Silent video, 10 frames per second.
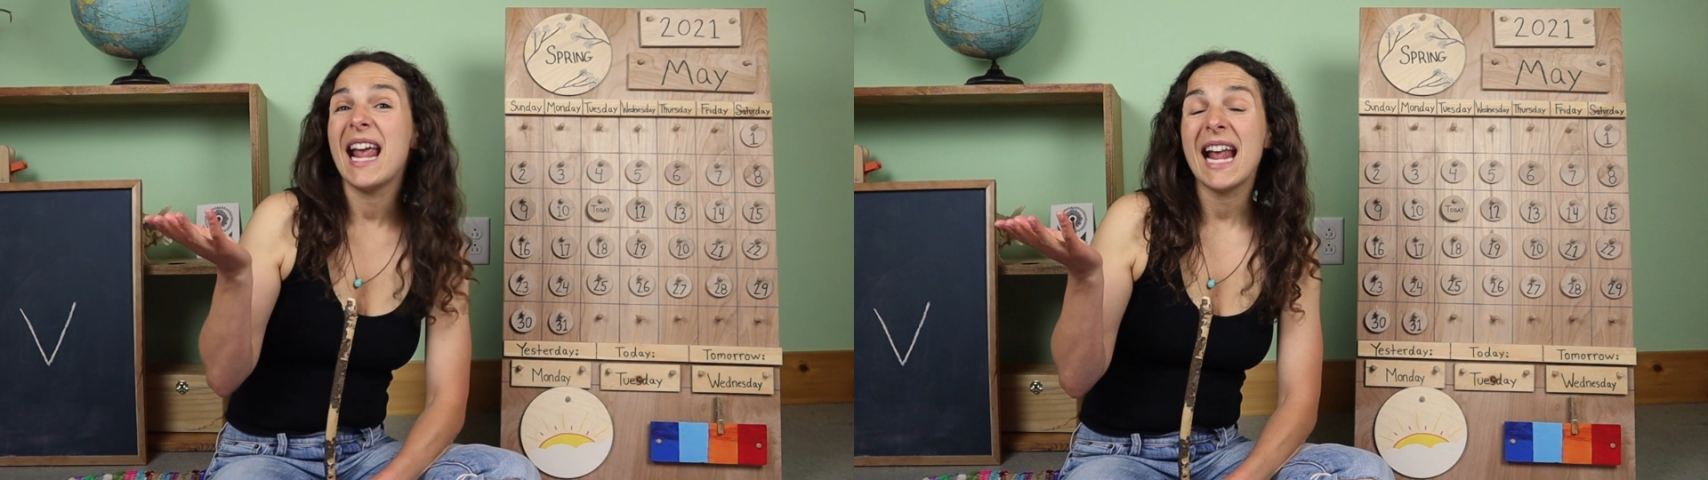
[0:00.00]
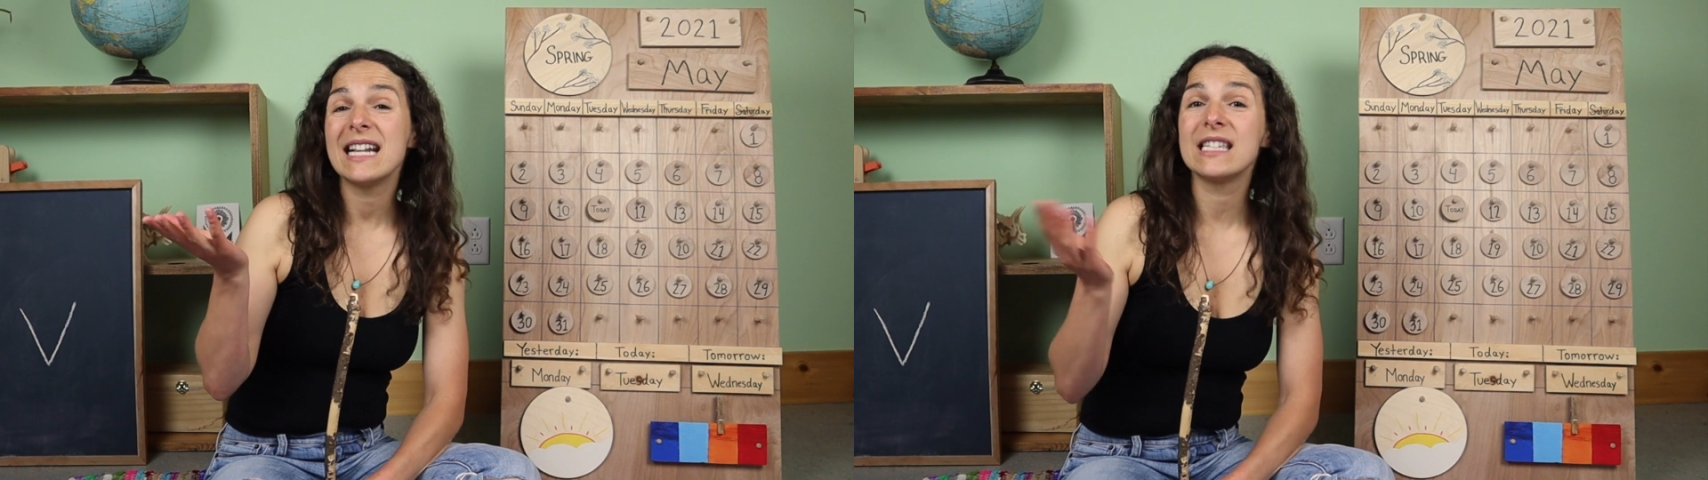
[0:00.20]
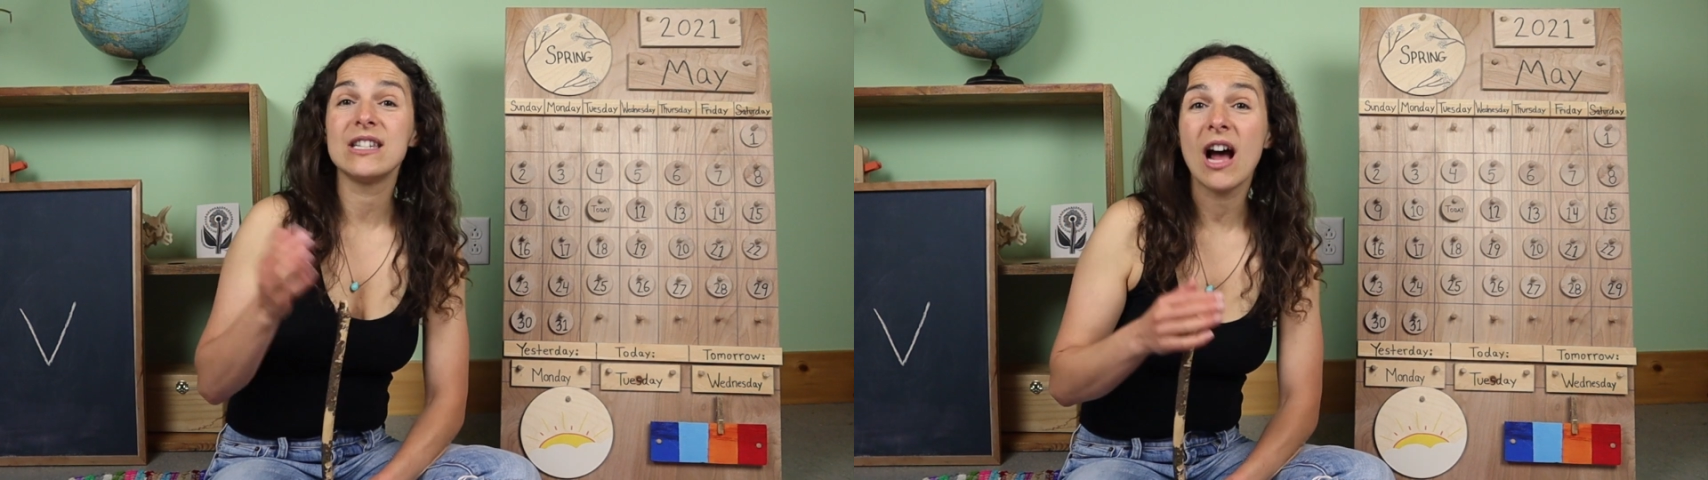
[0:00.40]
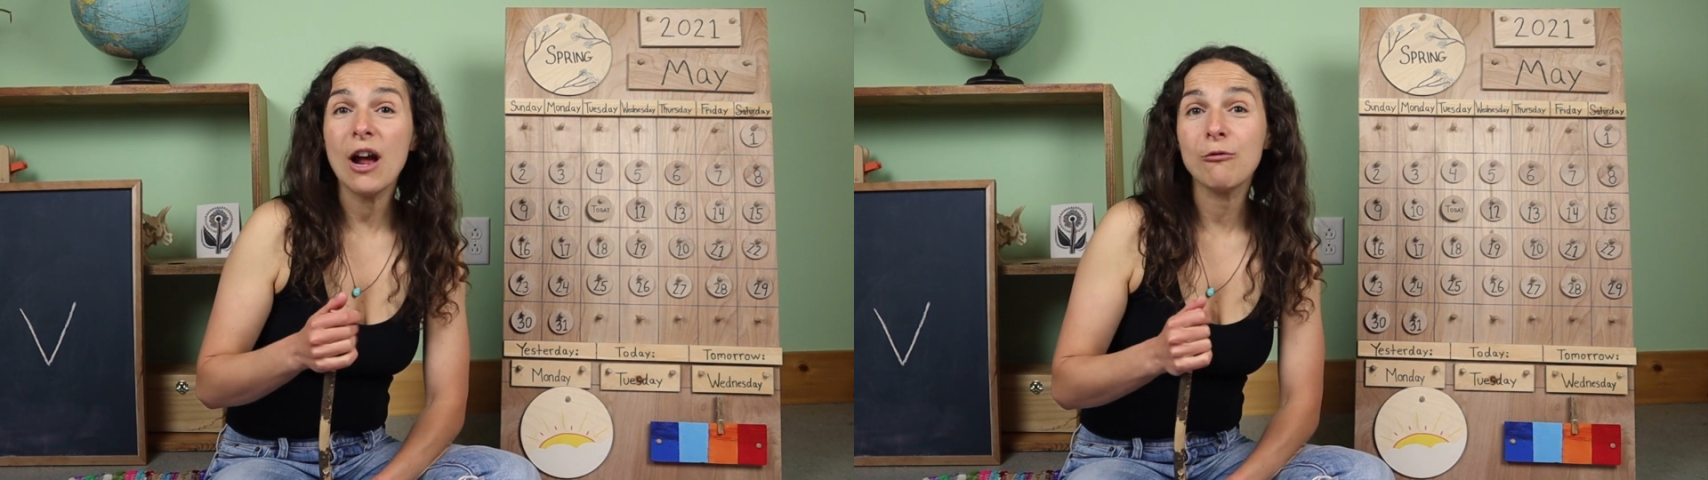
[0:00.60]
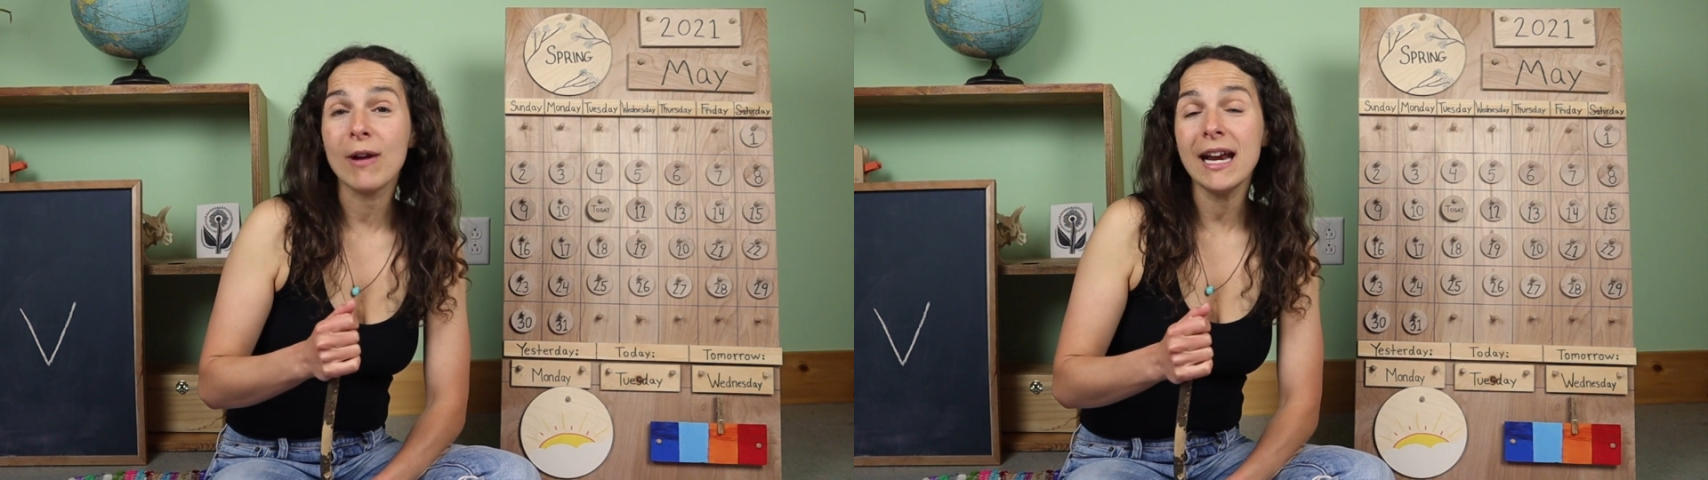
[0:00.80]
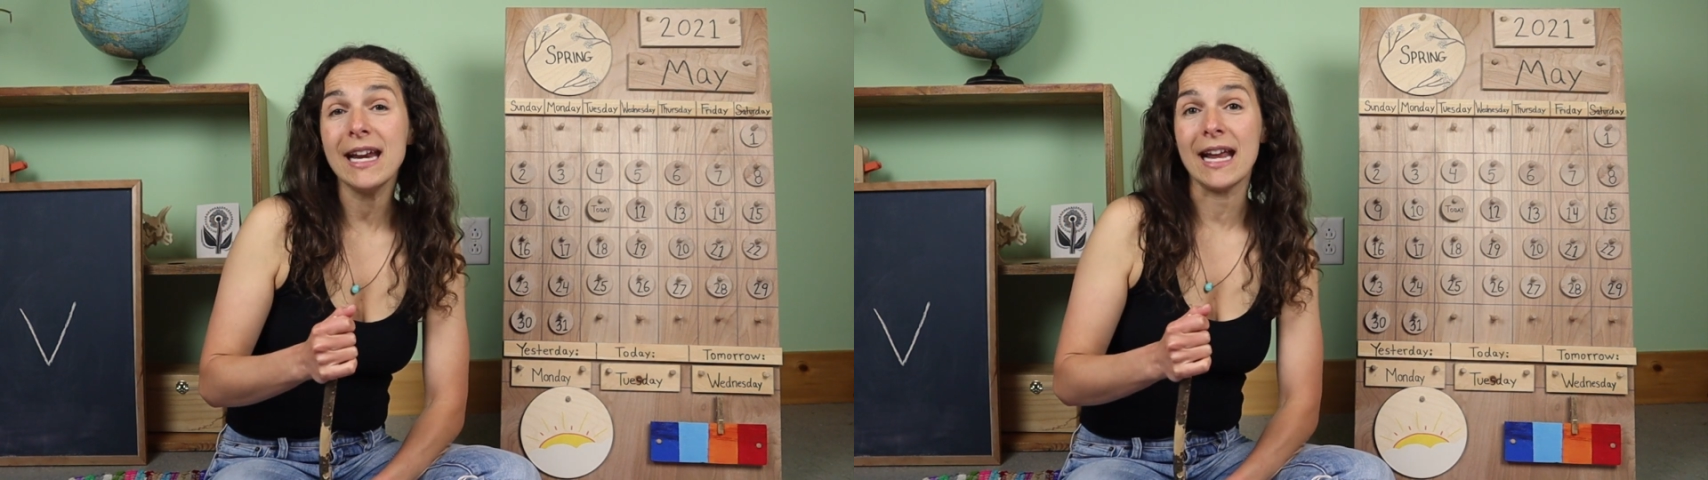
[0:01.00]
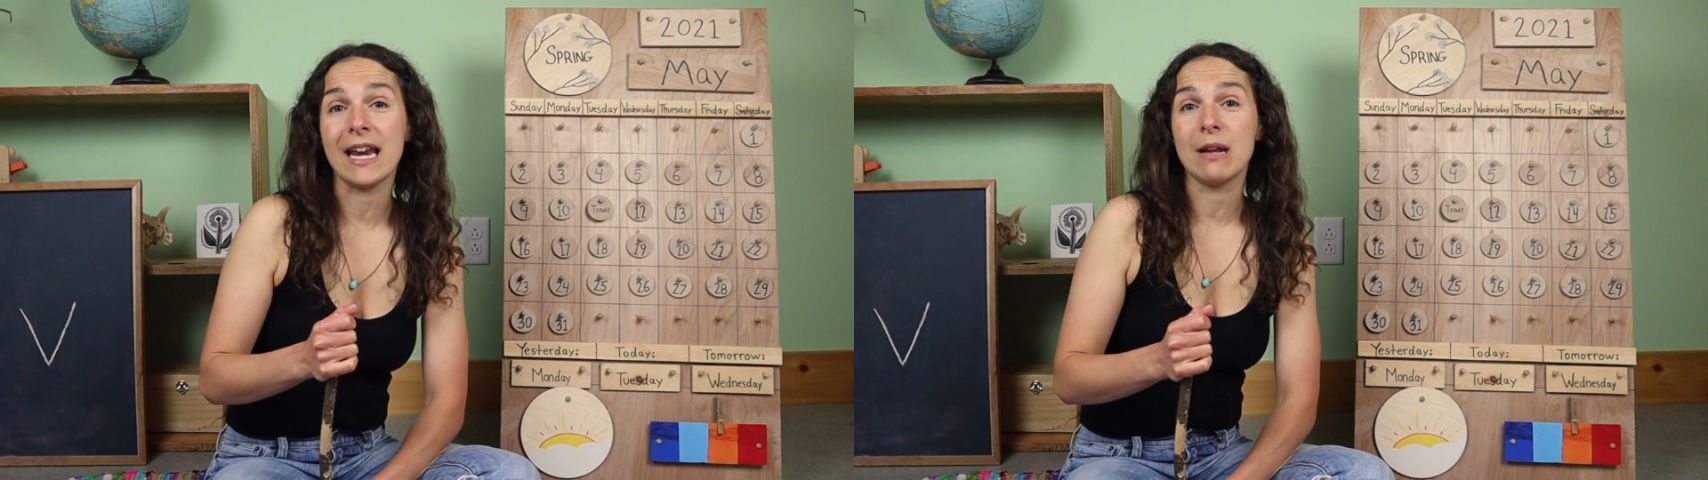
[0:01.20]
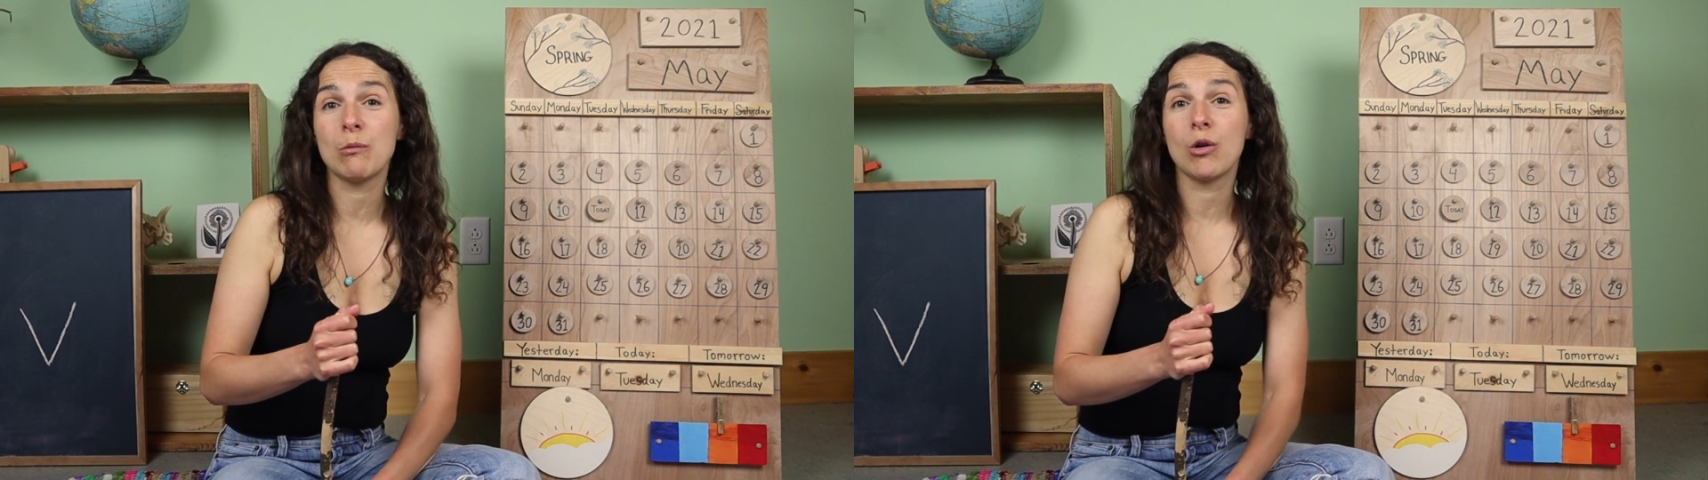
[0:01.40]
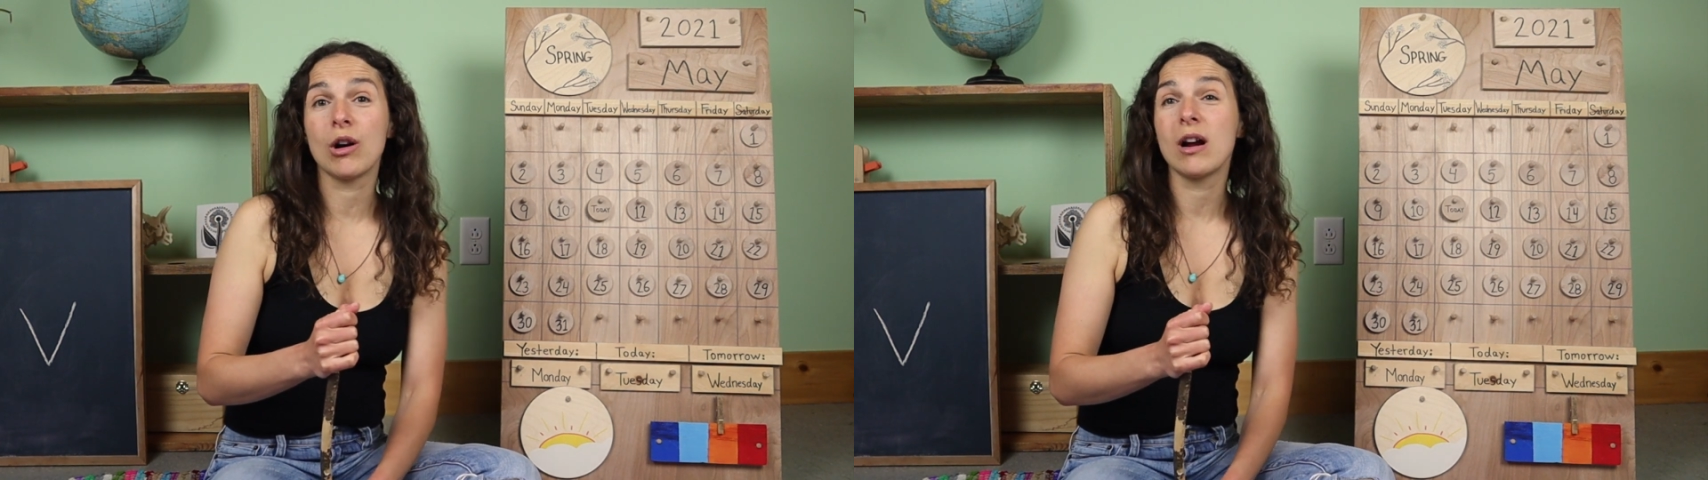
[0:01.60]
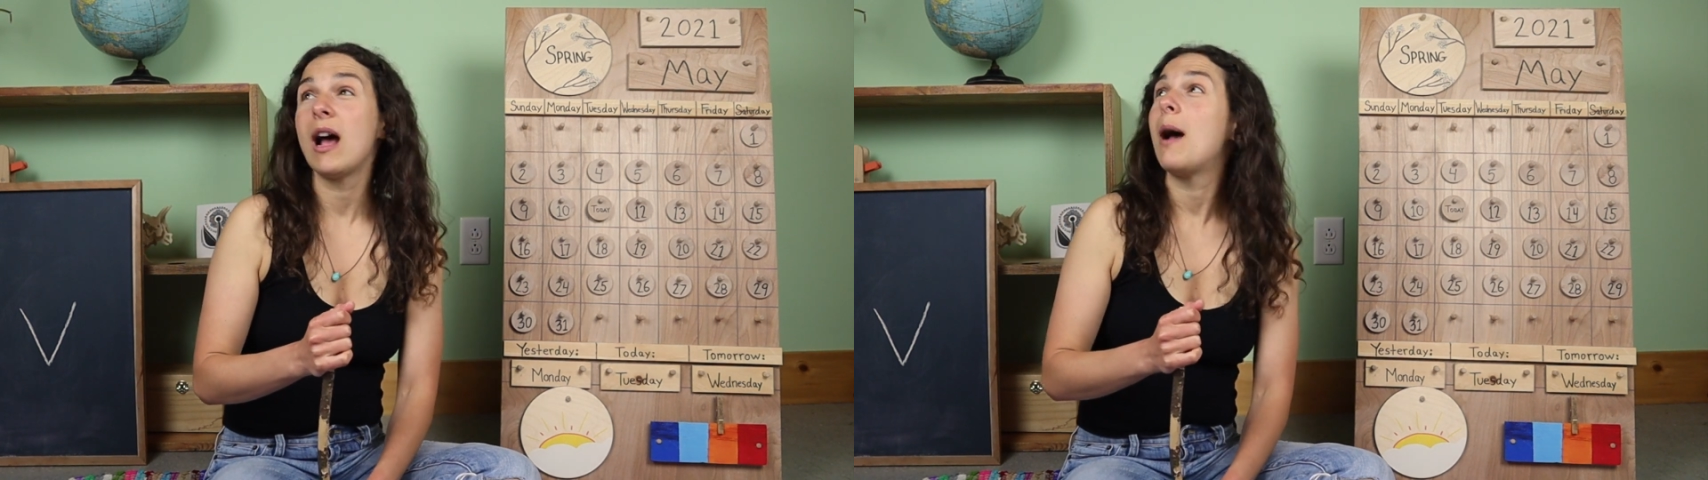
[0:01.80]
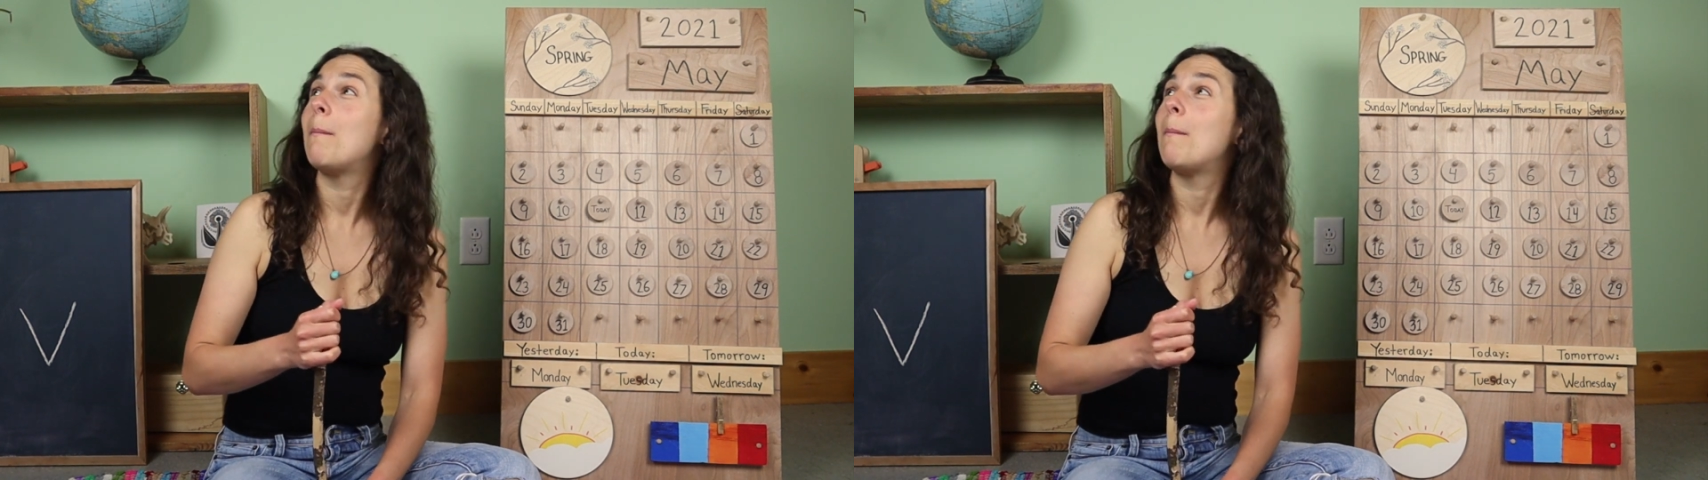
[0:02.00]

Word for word: it's not raining anymore,